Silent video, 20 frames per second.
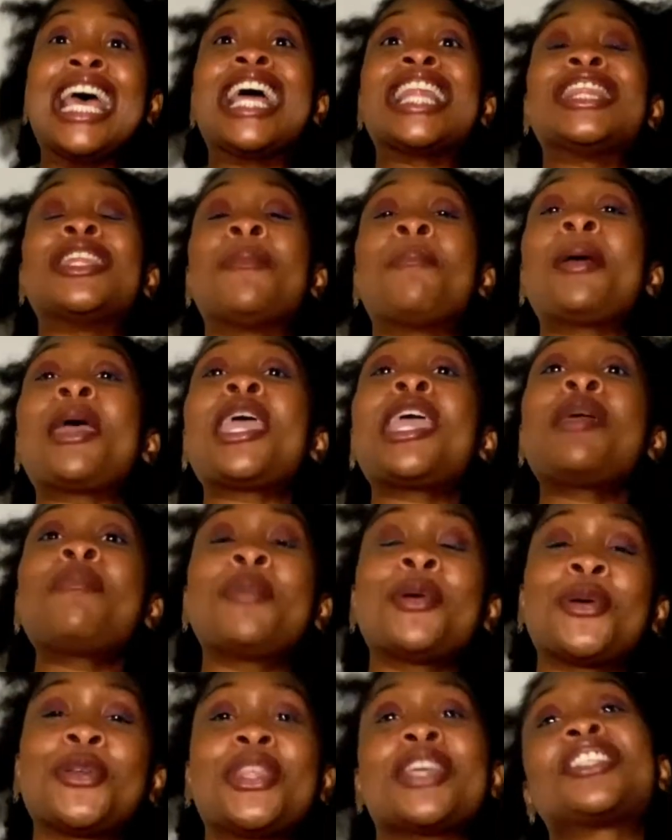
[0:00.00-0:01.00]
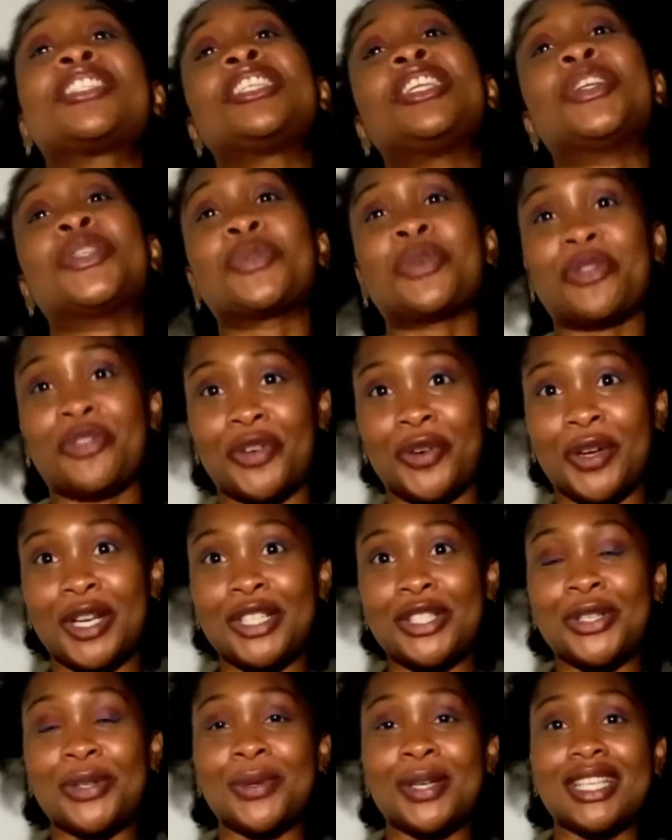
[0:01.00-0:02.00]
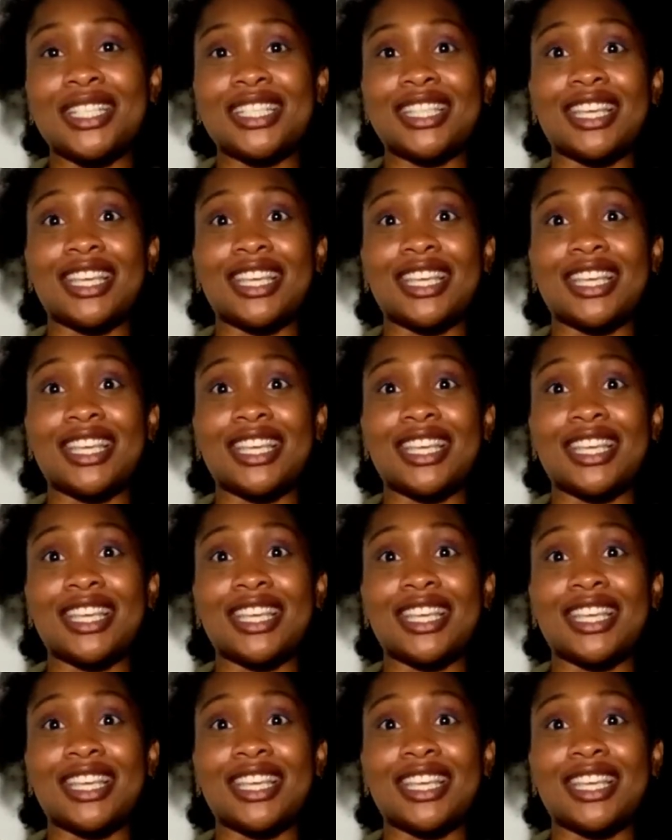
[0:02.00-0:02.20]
The paper that she is referring to is